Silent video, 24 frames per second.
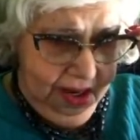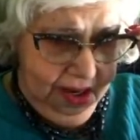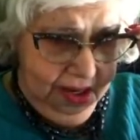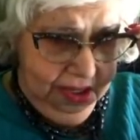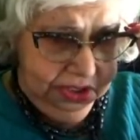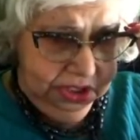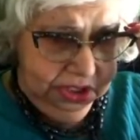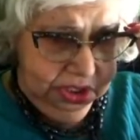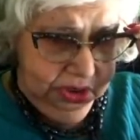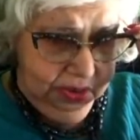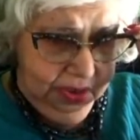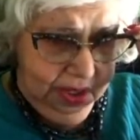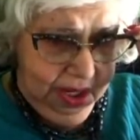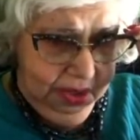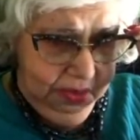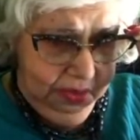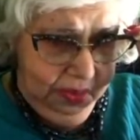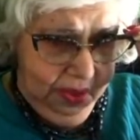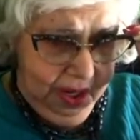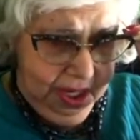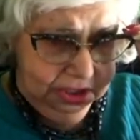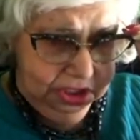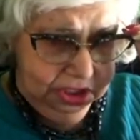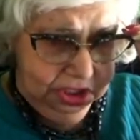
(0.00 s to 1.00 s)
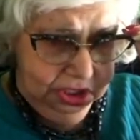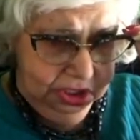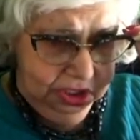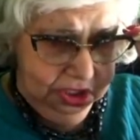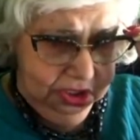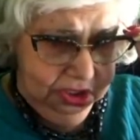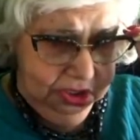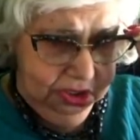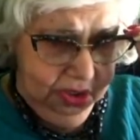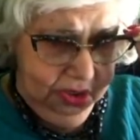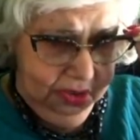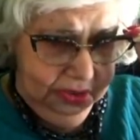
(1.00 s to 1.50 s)
Also, I want you
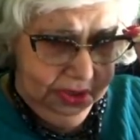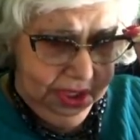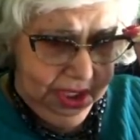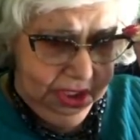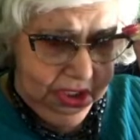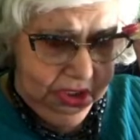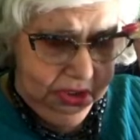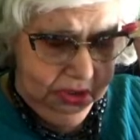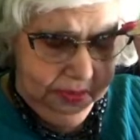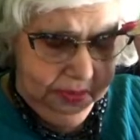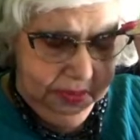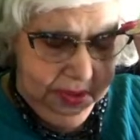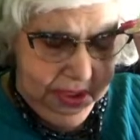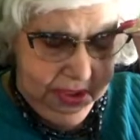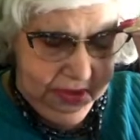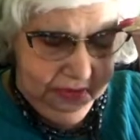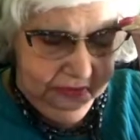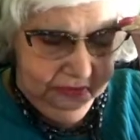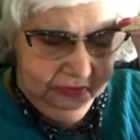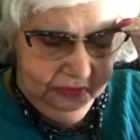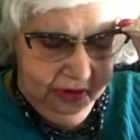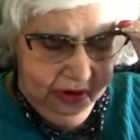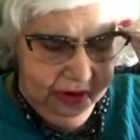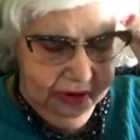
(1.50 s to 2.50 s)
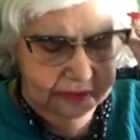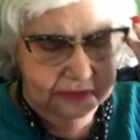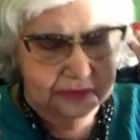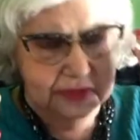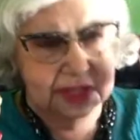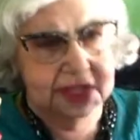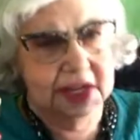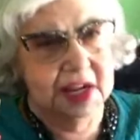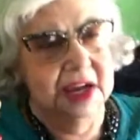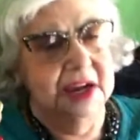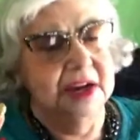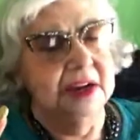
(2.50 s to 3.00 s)
to know that you'll be
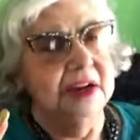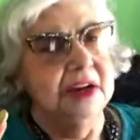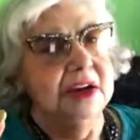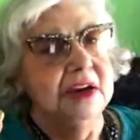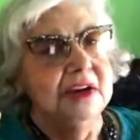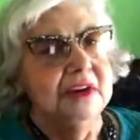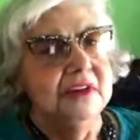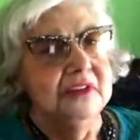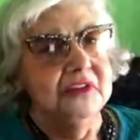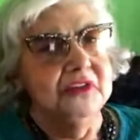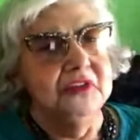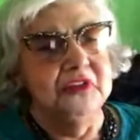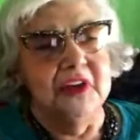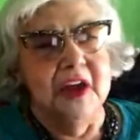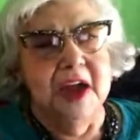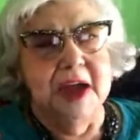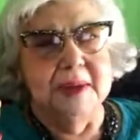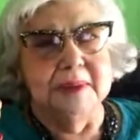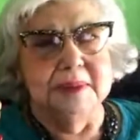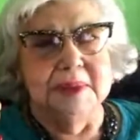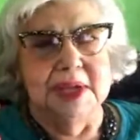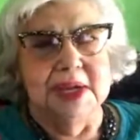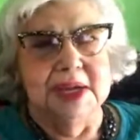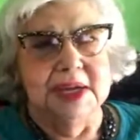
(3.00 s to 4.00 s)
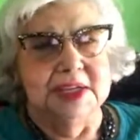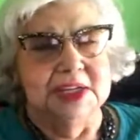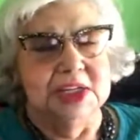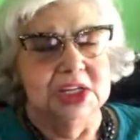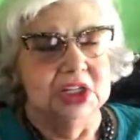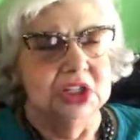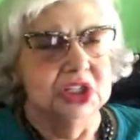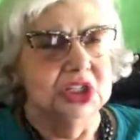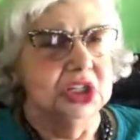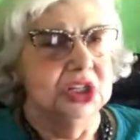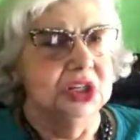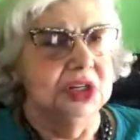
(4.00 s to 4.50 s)
involved in a family
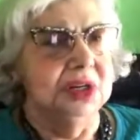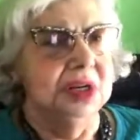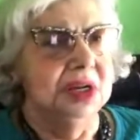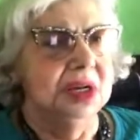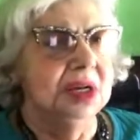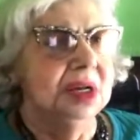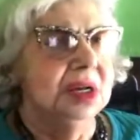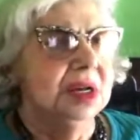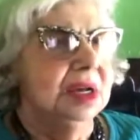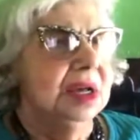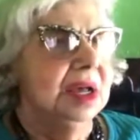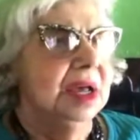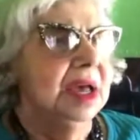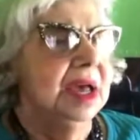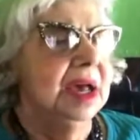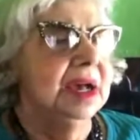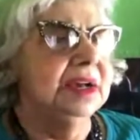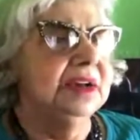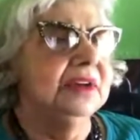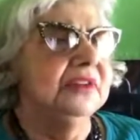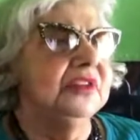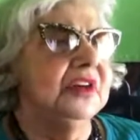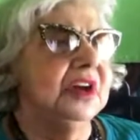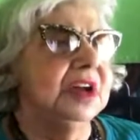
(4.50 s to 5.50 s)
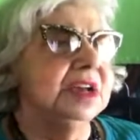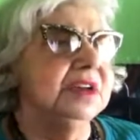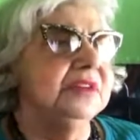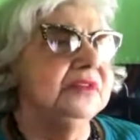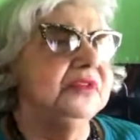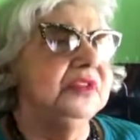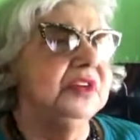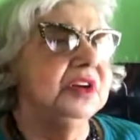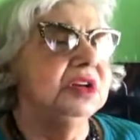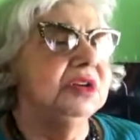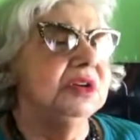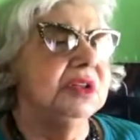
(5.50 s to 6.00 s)
edition. Heck, if I
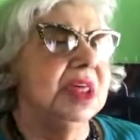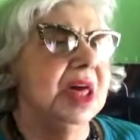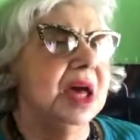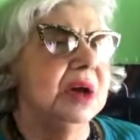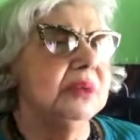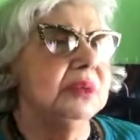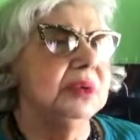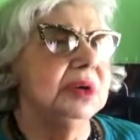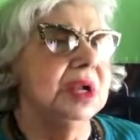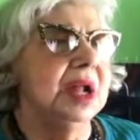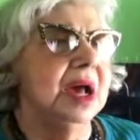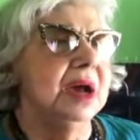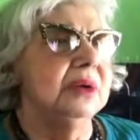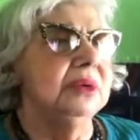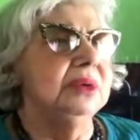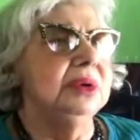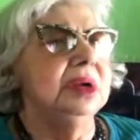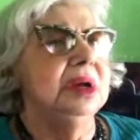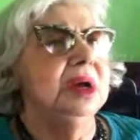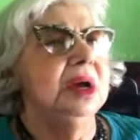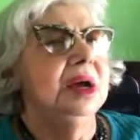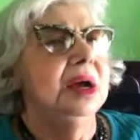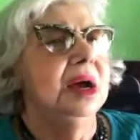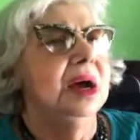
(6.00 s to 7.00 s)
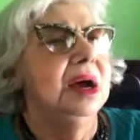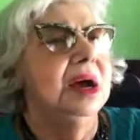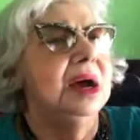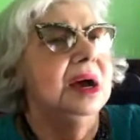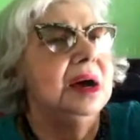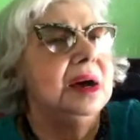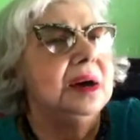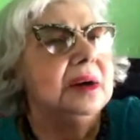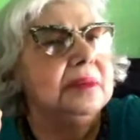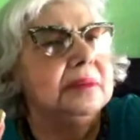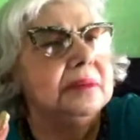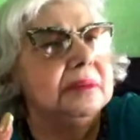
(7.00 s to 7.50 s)
can figure that one out.
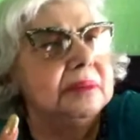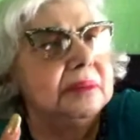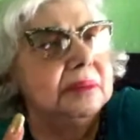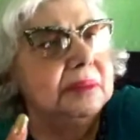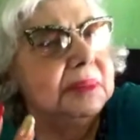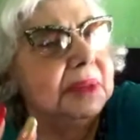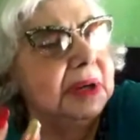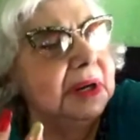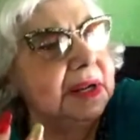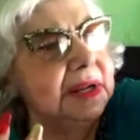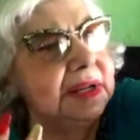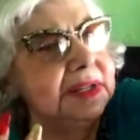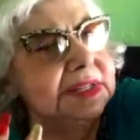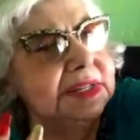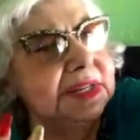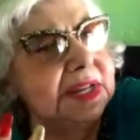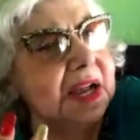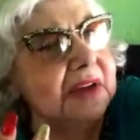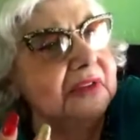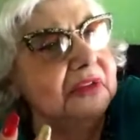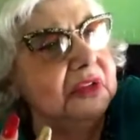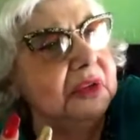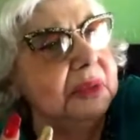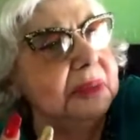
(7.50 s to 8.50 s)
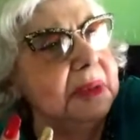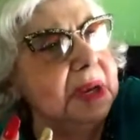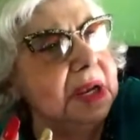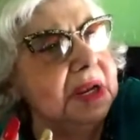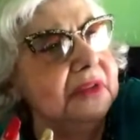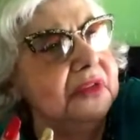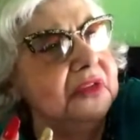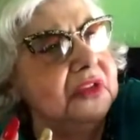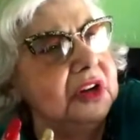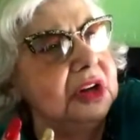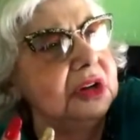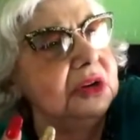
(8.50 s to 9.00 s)
But it's not for me
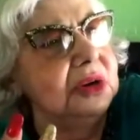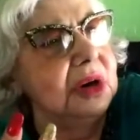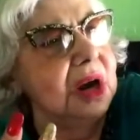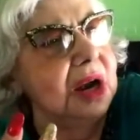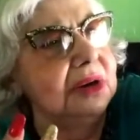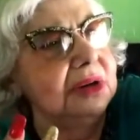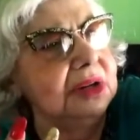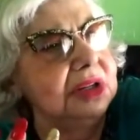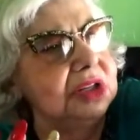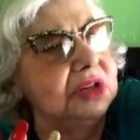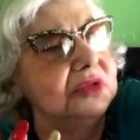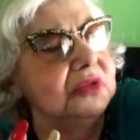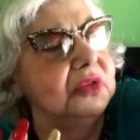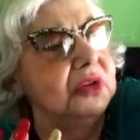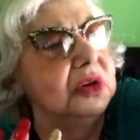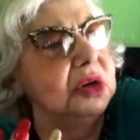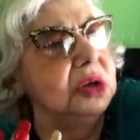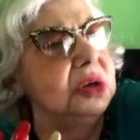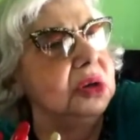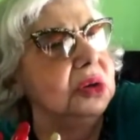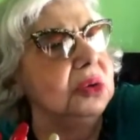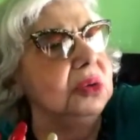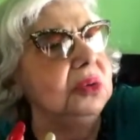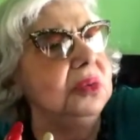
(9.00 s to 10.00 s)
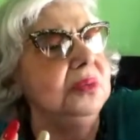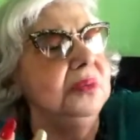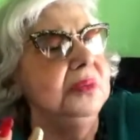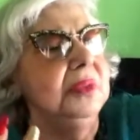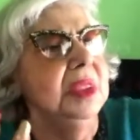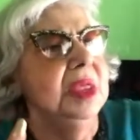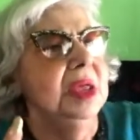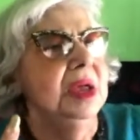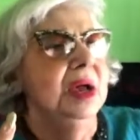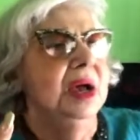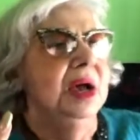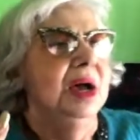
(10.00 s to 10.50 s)
to figure out, it's for you.
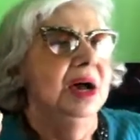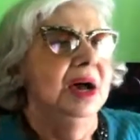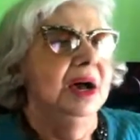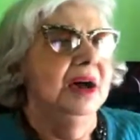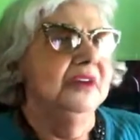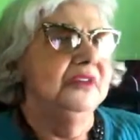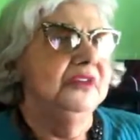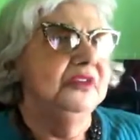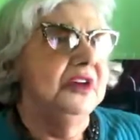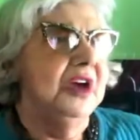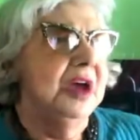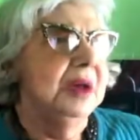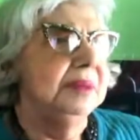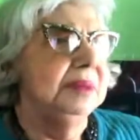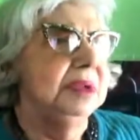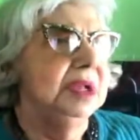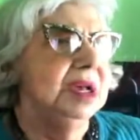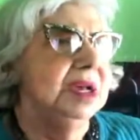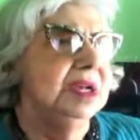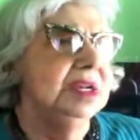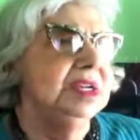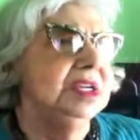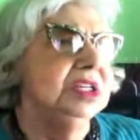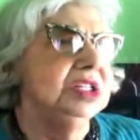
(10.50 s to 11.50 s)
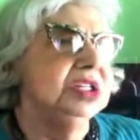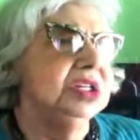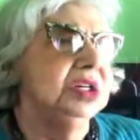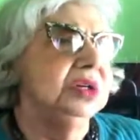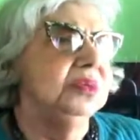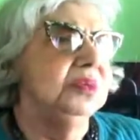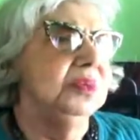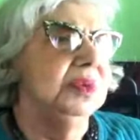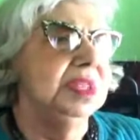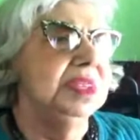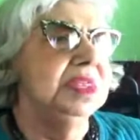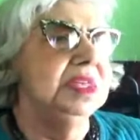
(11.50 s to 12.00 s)
A family
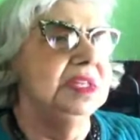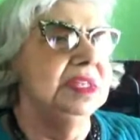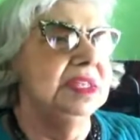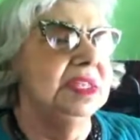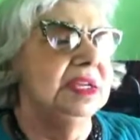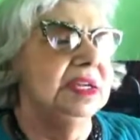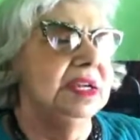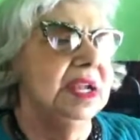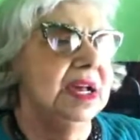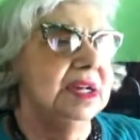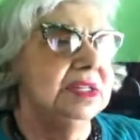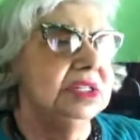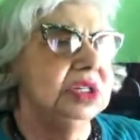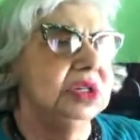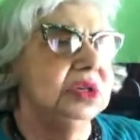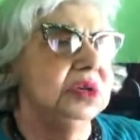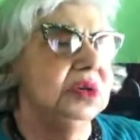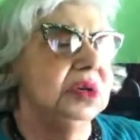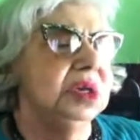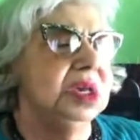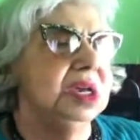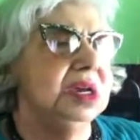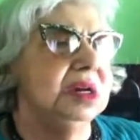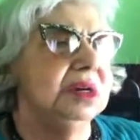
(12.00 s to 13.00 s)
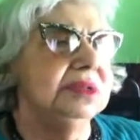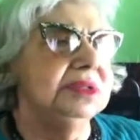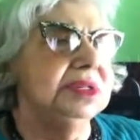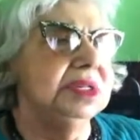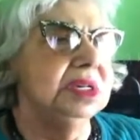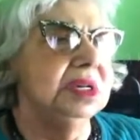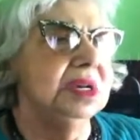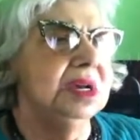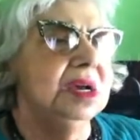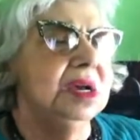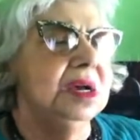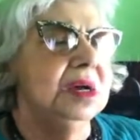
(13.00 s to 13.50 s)
edition within the next 2
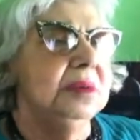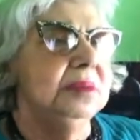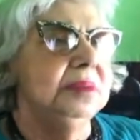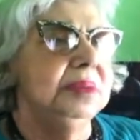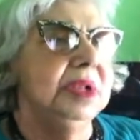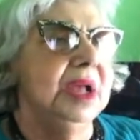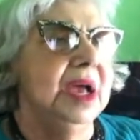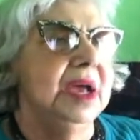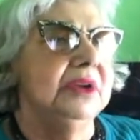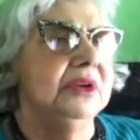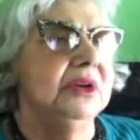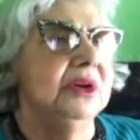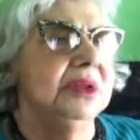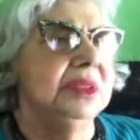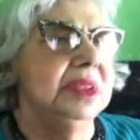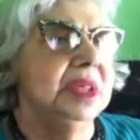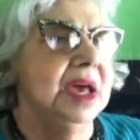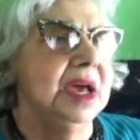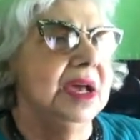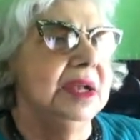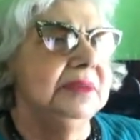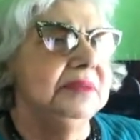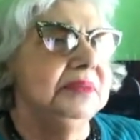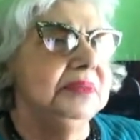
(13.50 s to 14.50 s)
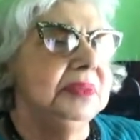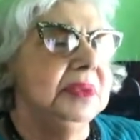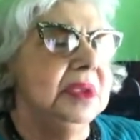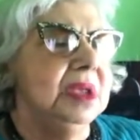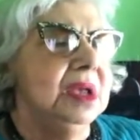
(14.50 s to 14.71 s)
years. Plan on that.